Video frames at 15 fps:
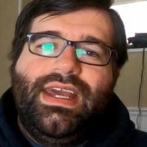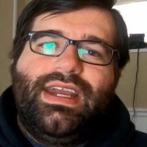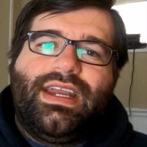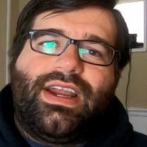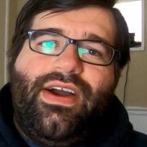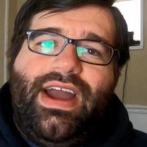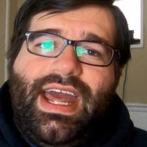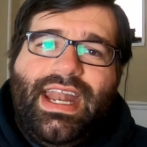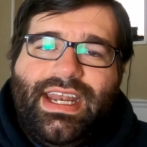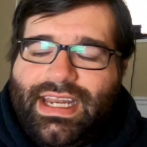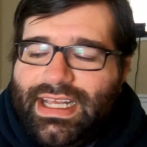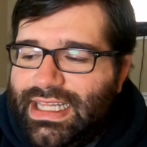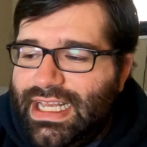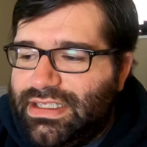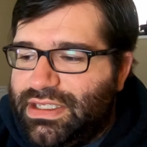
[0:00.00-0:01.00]
go ahead and
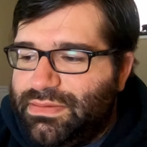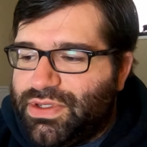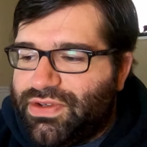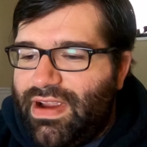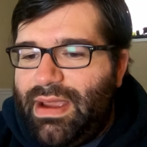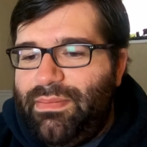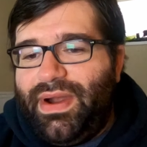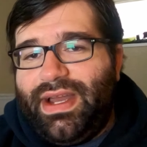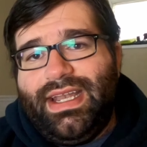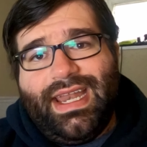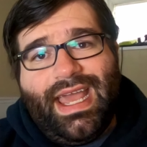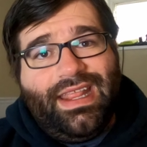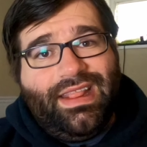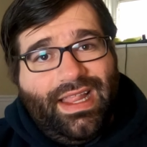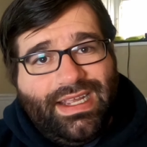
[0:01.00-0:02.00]
hit that subscribe button
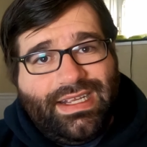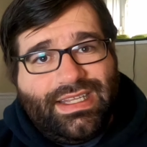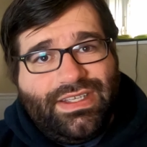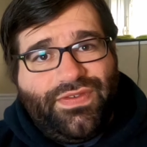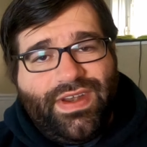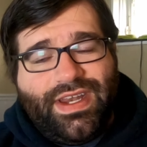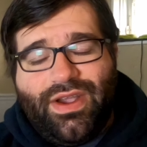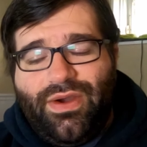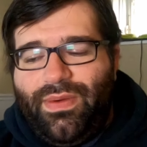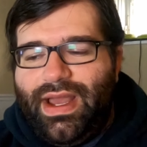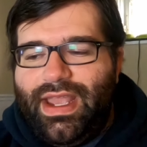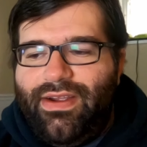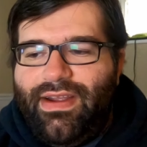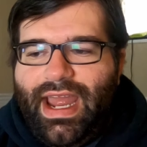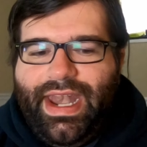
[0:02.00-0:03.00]
and like this video while
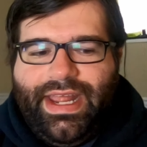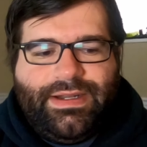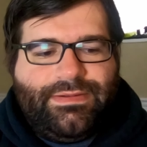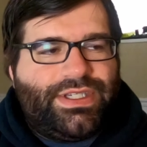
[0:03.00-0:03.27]
you're at it.